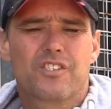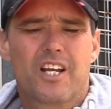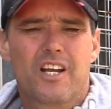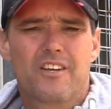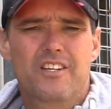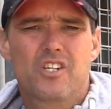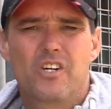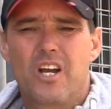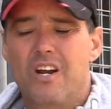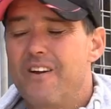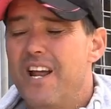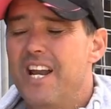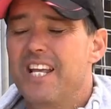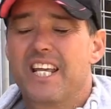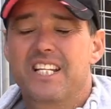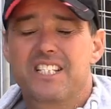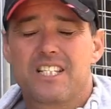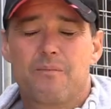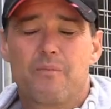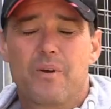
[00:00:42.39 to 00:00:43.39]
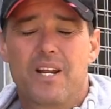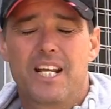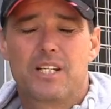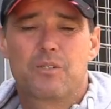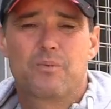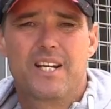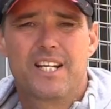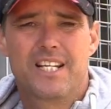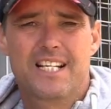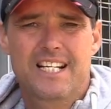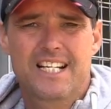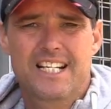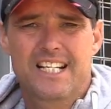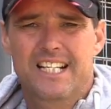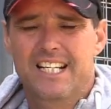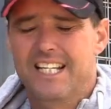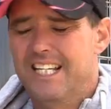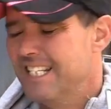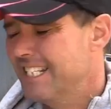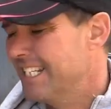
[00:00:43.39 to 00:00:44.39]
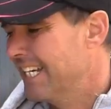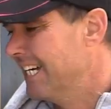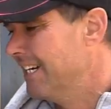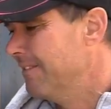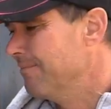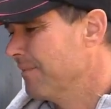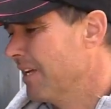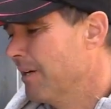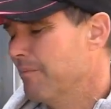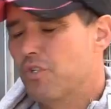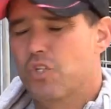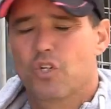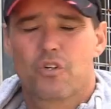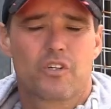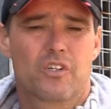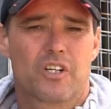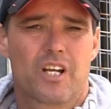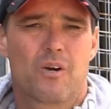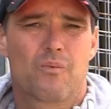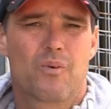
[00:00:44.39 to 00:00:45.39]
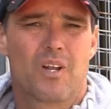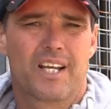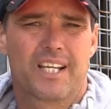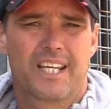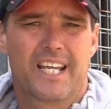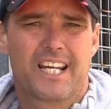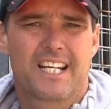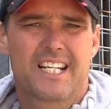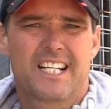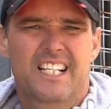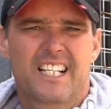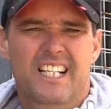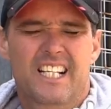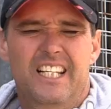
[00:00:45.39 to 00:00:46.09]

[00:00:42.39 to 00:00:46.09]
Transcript: So he'll go around again somewhere next week, and I'm sure he'll go well again.